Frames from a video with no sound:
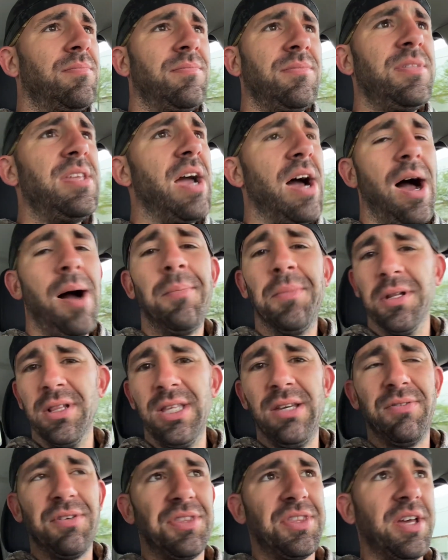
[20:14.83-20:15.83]
yeah i'm gonna
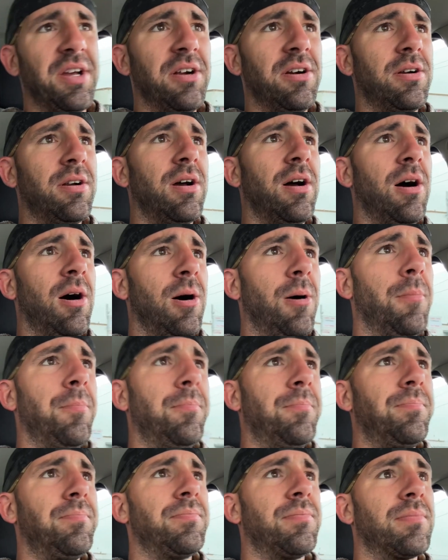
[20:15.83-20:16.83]
leave it there um,
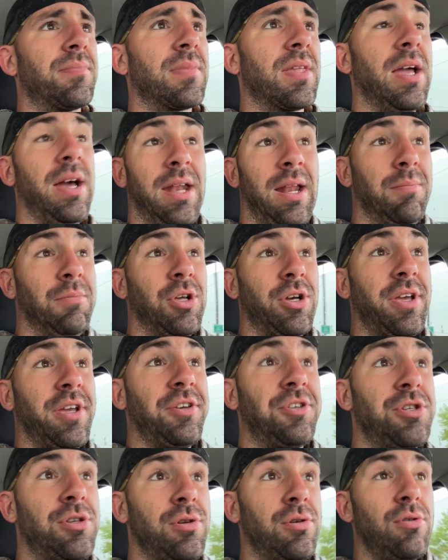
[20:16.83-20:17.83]
and i'm
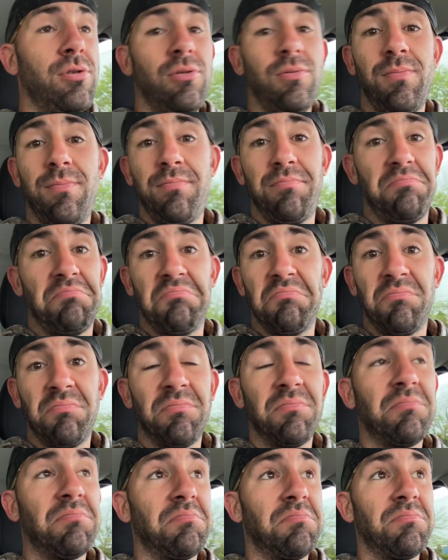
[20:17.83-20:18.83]
looking to
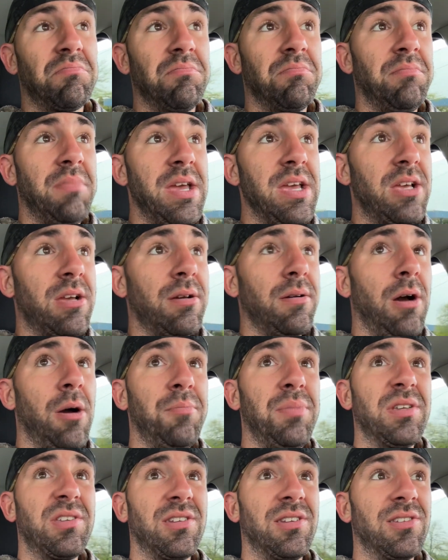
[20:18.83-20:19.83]
make a
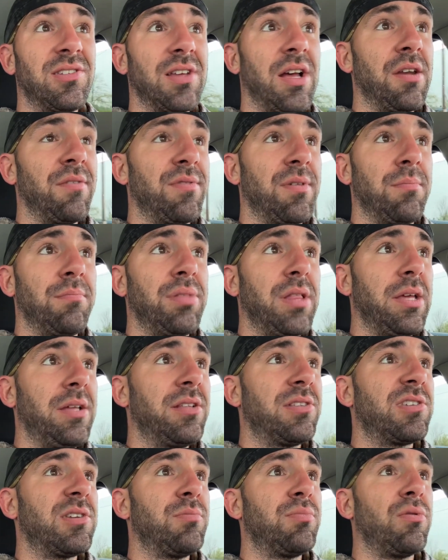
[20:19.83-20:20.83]
business out of them plain
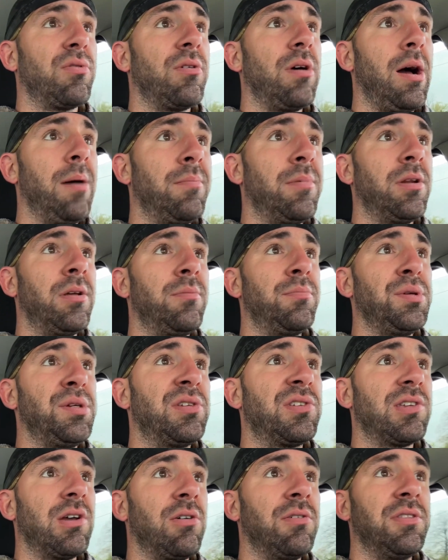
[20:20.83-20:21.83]
and simple i'm gonna be
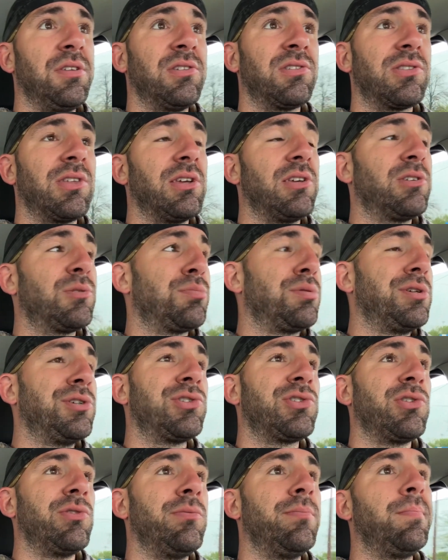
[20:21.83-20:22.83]
selling these things pretty
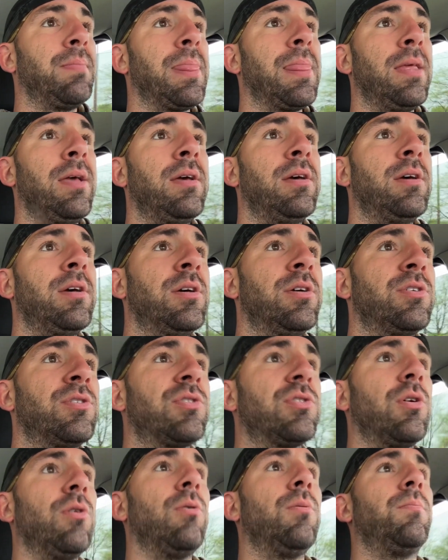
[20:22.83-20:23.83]
soon
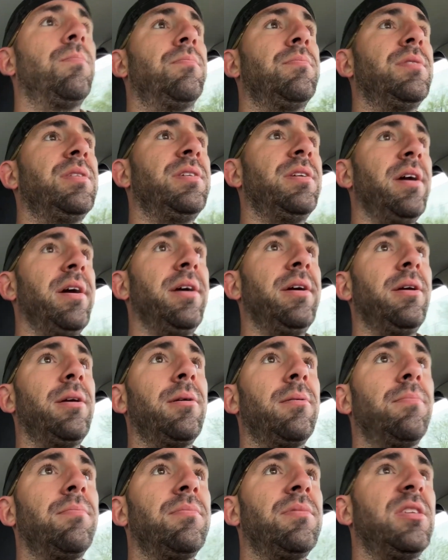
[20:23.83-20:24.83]
so yay
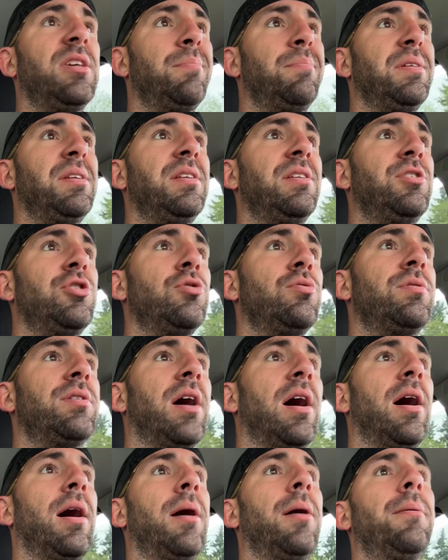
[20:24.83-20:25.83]
yippity doo
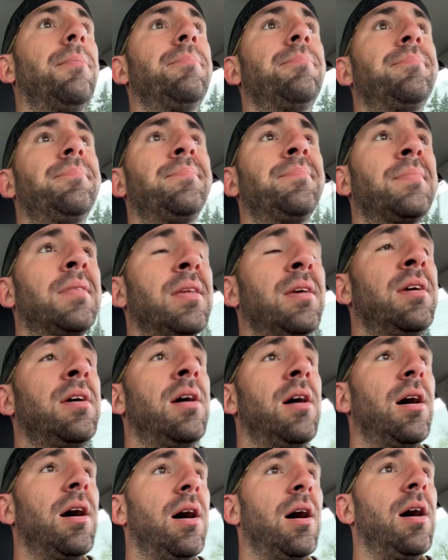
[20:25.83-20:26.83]
dah
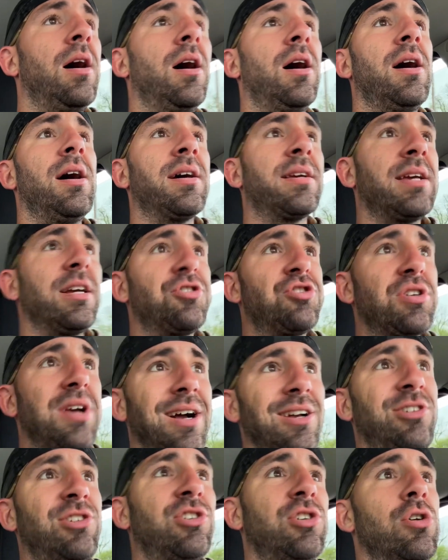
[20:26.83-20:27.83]
uh, catch you
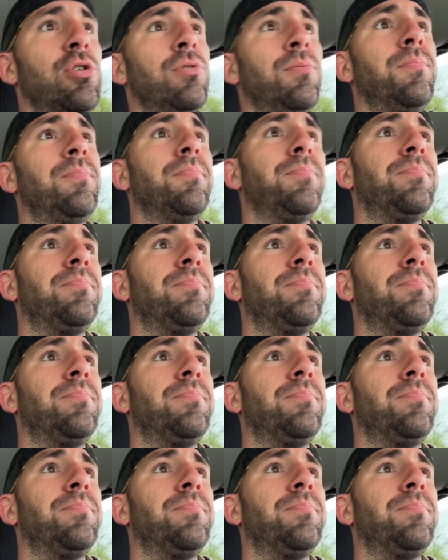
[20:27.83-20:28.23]
guys soon